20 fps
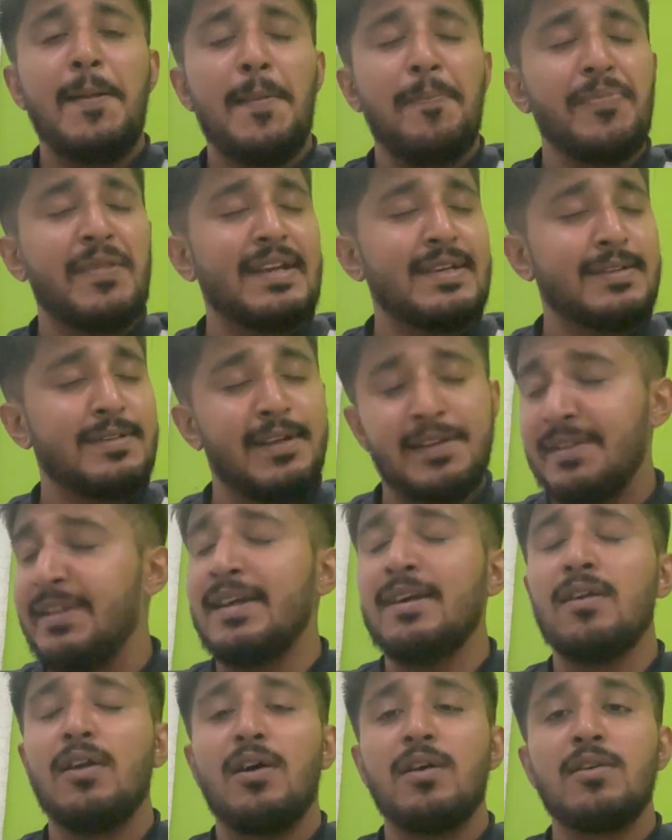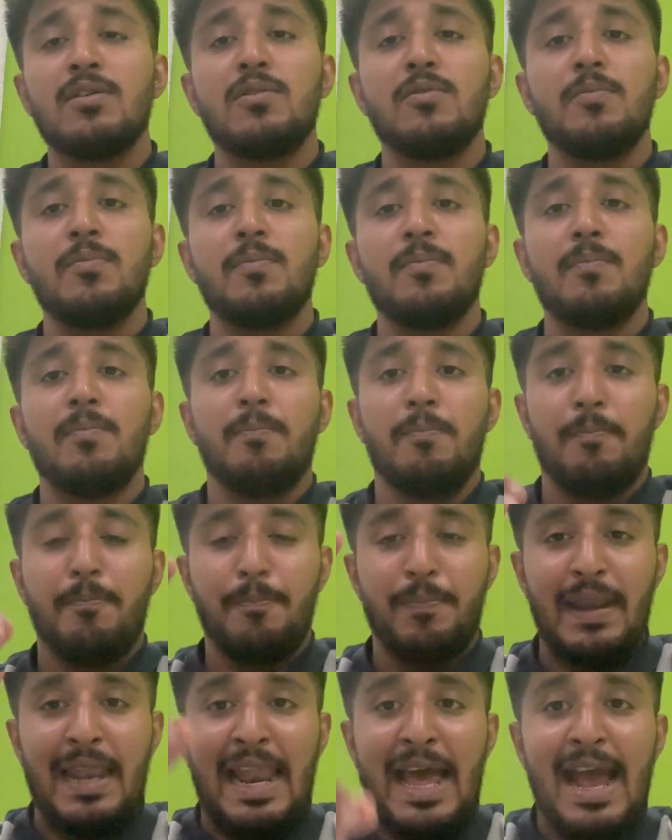And there's nothing wrong to
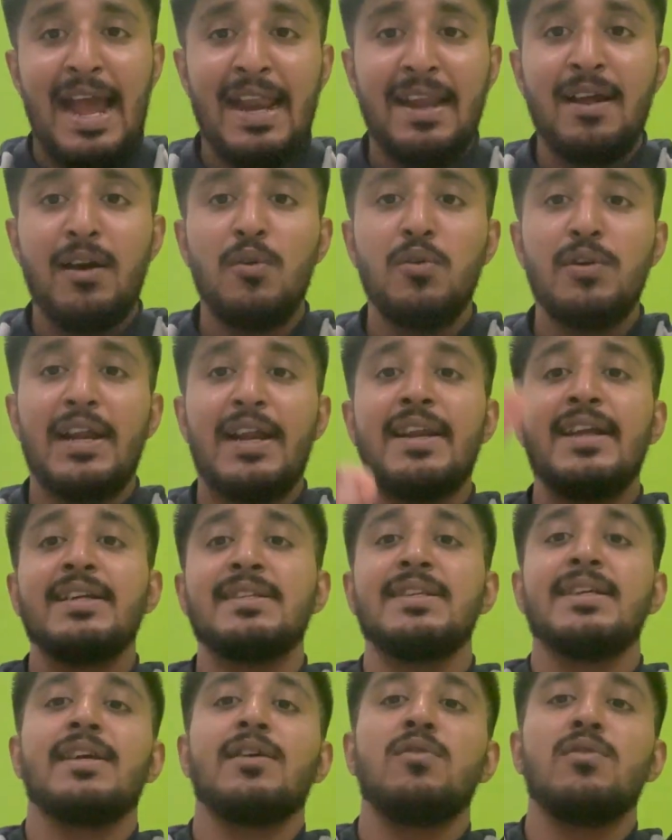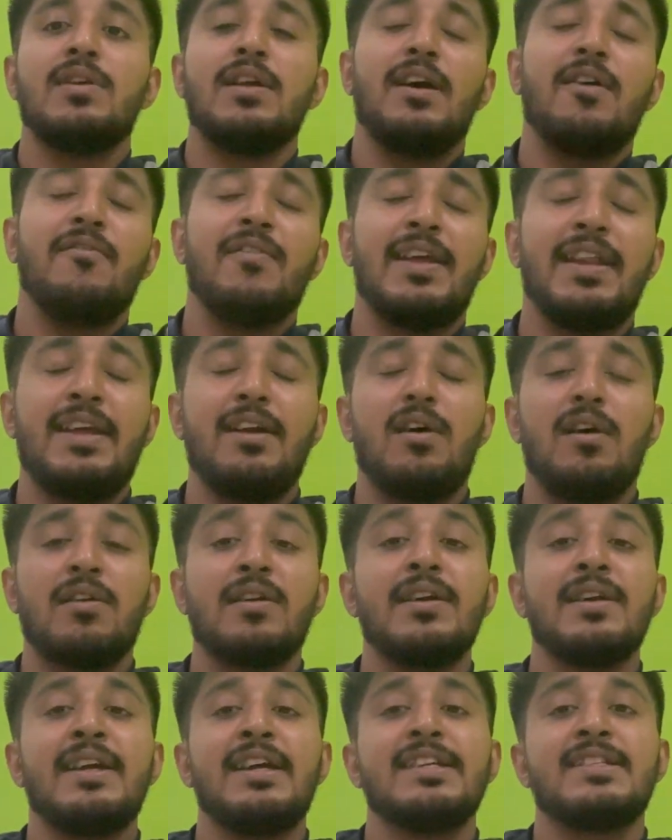plan out and execute a very
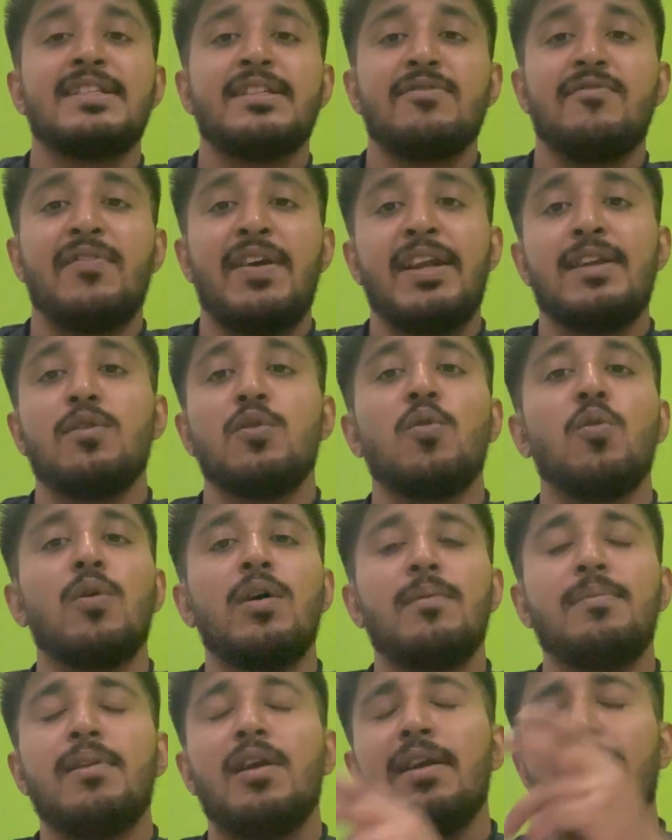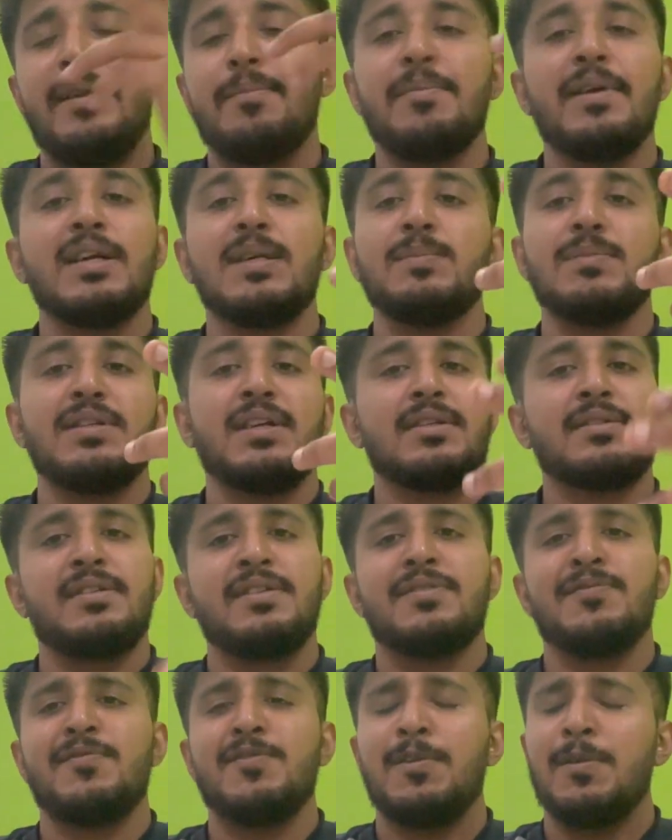organized way to go abroad and become
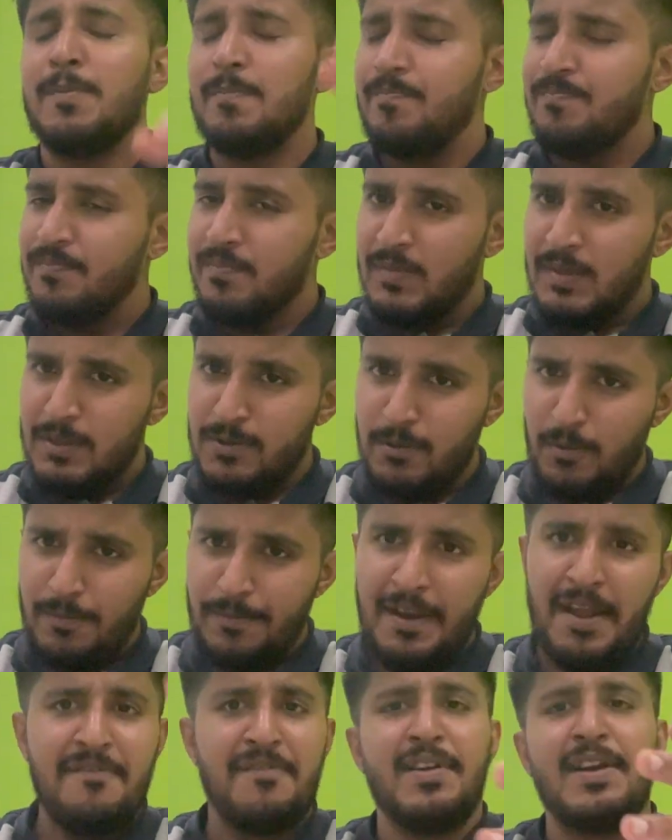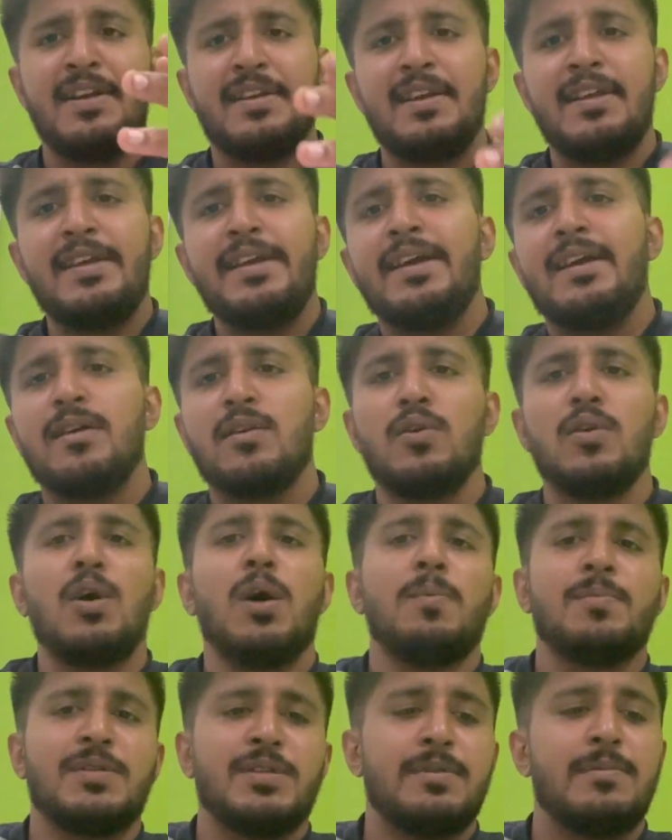successful. So definitely a good
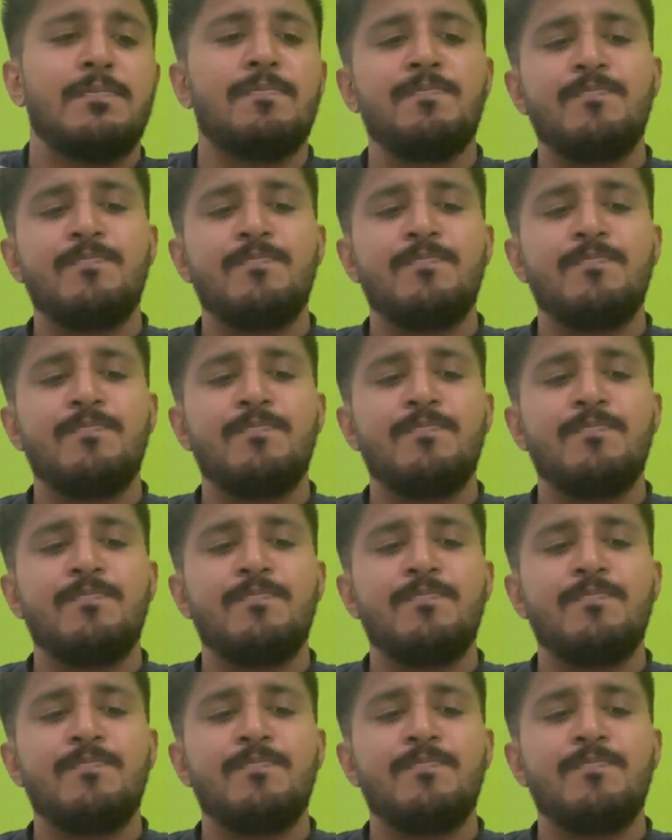option.